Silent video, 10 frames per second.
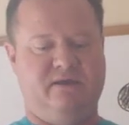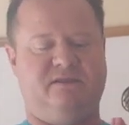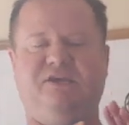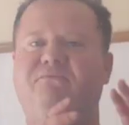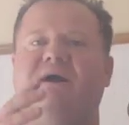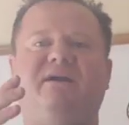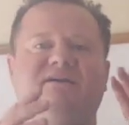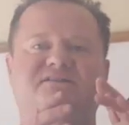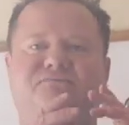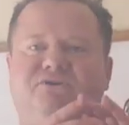Think about it
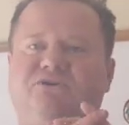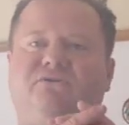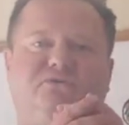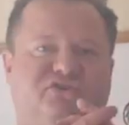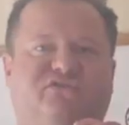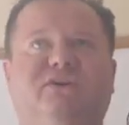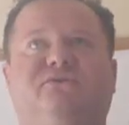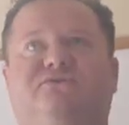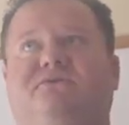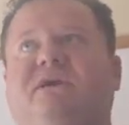as a bunch of little
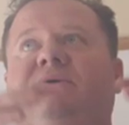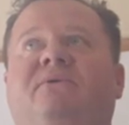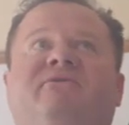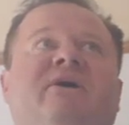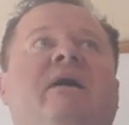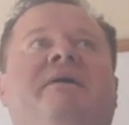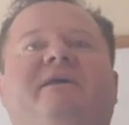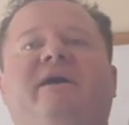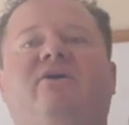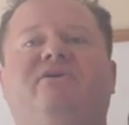spheres, okay? Whenever they're out
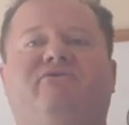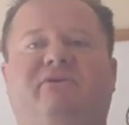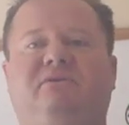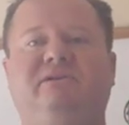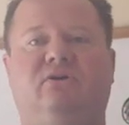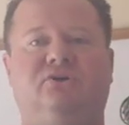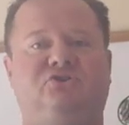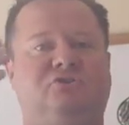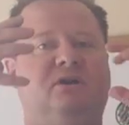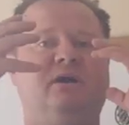in the air, they're fairly
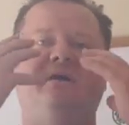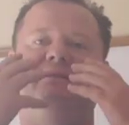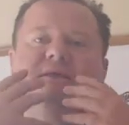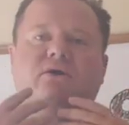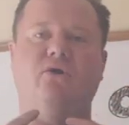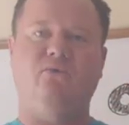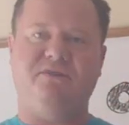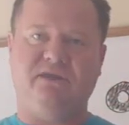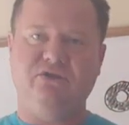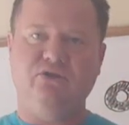larger. They go
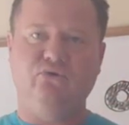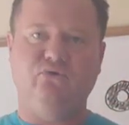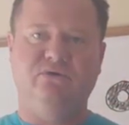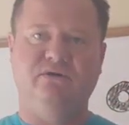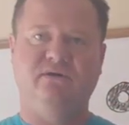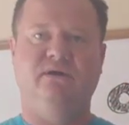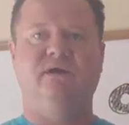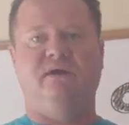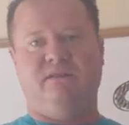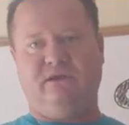within you,
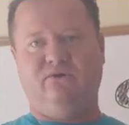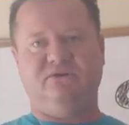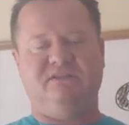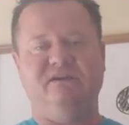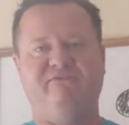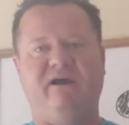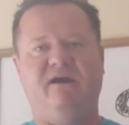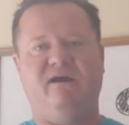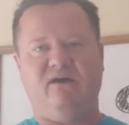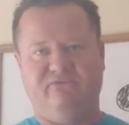they go into the
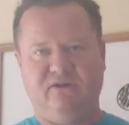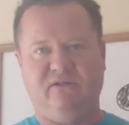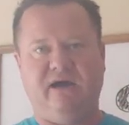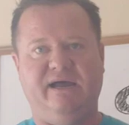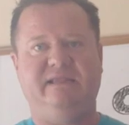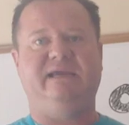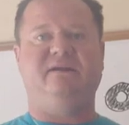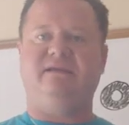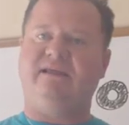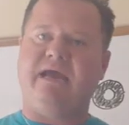alveoli, they get
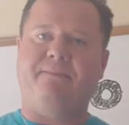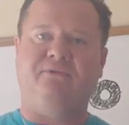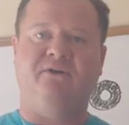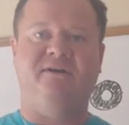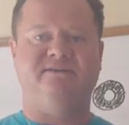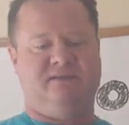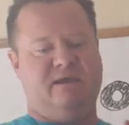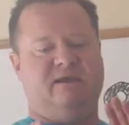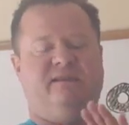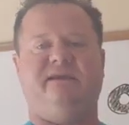into the capillaries,
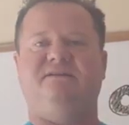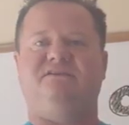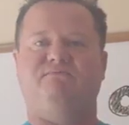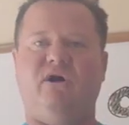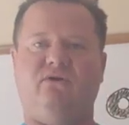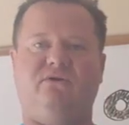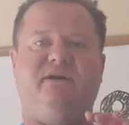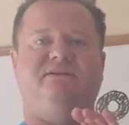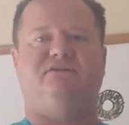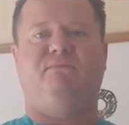they get smaller
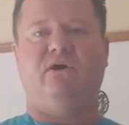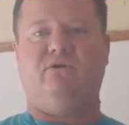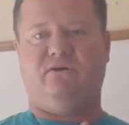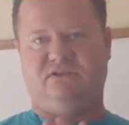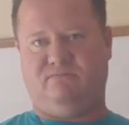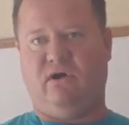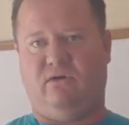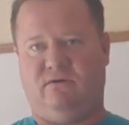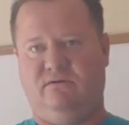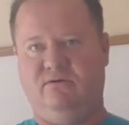and smaller and
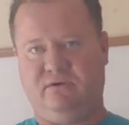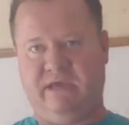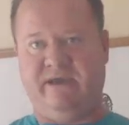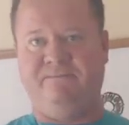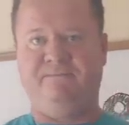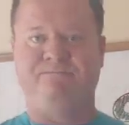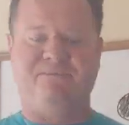smaller, okay?